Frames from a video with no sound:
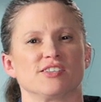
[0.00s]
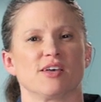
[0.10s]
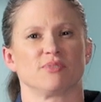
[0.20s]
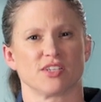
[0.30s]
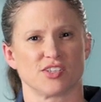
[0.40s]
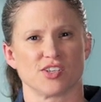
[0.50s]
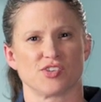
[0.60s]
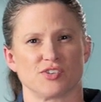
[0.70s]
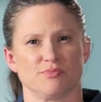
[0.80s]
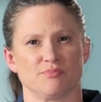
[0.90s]
a septic
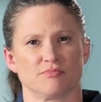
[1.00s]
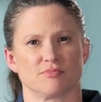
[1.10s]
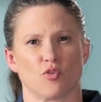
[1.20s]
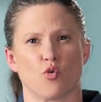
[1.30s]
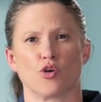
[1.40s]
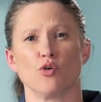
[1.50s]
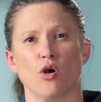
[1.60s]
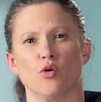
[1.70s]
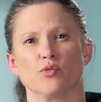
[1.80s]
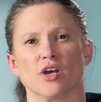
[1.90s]
system, or you
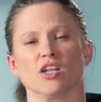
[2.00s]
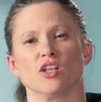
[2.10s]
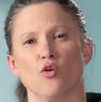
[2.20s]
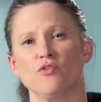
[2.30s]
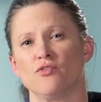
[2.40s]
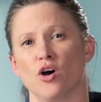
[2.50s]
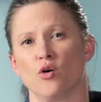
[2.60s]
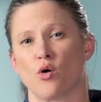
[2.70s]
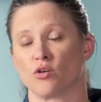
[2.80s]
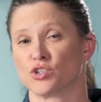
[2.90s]
own a
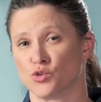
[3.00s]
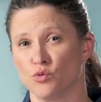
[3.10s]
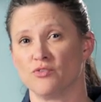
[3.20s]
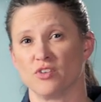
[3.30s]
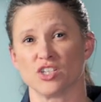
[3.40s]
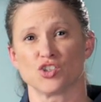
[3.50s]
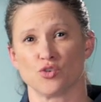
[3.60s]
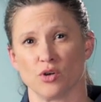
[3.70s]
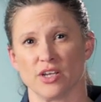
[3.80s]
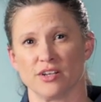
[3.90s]
low-flow or dual-flush
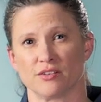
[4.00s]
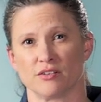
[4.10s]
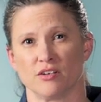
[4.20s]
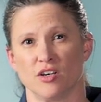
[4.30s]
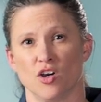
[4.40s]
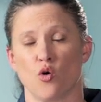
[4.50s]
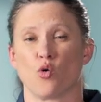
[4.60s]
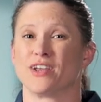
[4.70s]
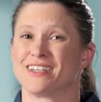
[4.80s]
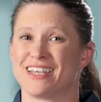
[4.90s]
toilet,
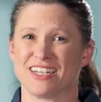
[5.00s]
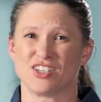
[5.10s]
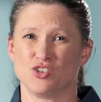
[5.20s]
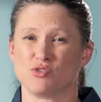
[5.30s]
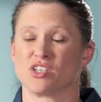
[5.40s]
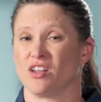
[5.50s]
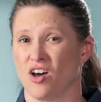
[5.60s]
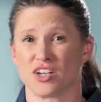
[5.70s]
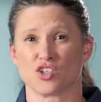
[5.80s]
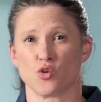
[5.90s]
or you tend to use a
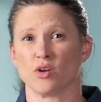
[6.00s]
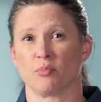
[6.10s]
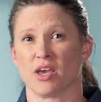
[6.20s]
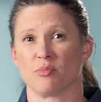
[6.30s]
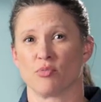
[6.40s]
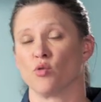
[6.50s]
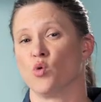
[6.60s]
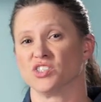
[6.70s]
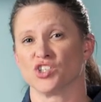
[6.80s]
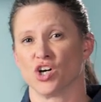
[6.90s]
lot of toilet paper at
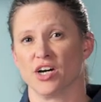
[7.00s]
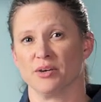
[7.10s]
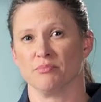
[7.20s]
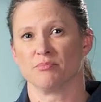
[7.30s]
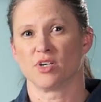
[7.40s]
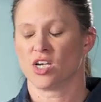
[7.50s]
one time,